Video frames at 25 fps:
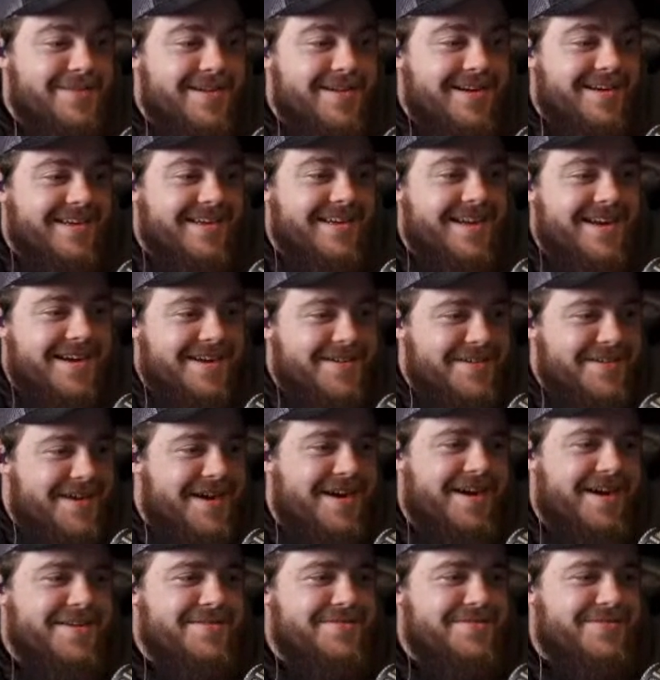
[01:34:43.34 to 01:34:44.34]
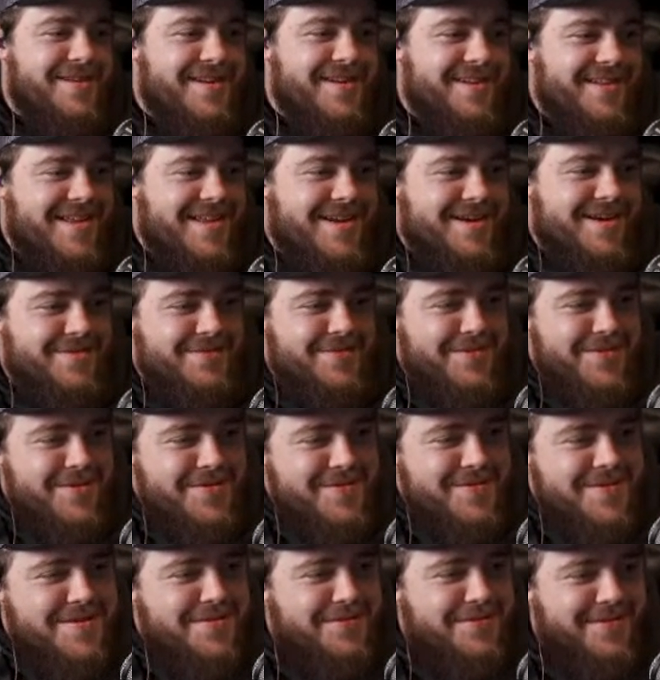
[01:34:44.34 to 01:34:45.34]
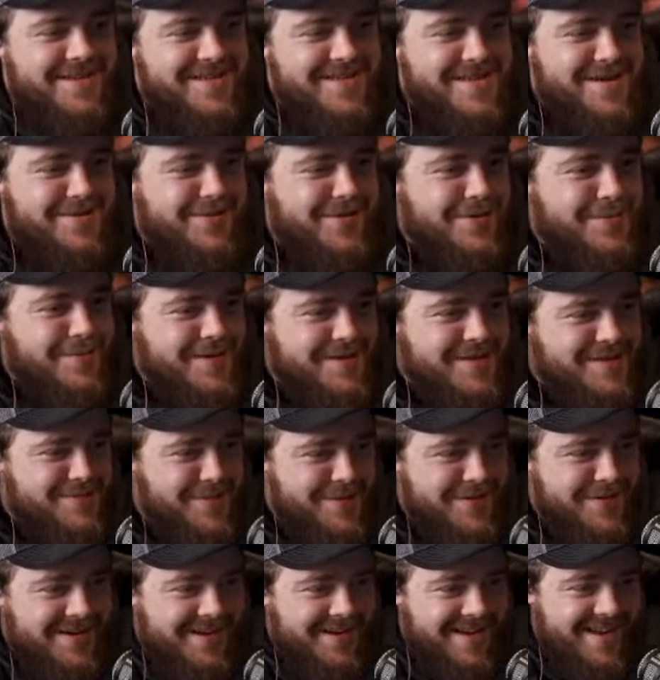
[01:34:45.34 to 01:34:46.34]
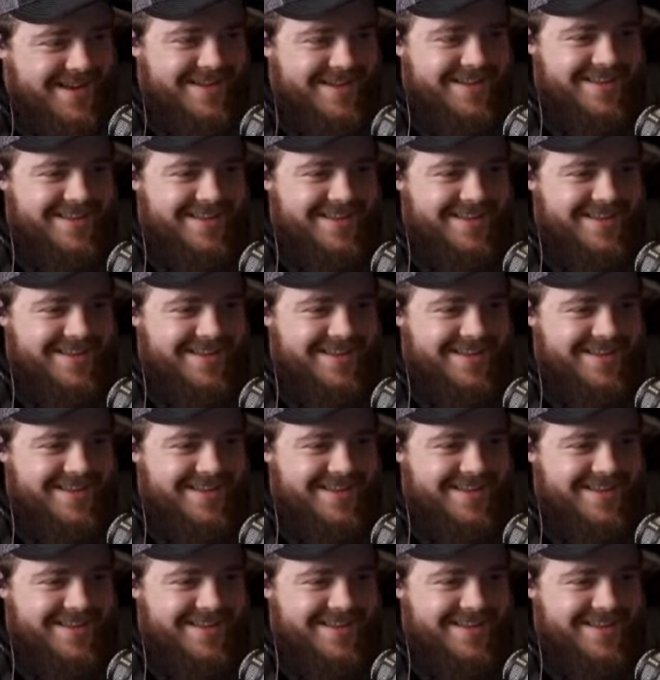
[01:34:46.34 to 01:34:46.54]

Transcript: I'm in a unventilated room. Otherwise, I would be smoking it.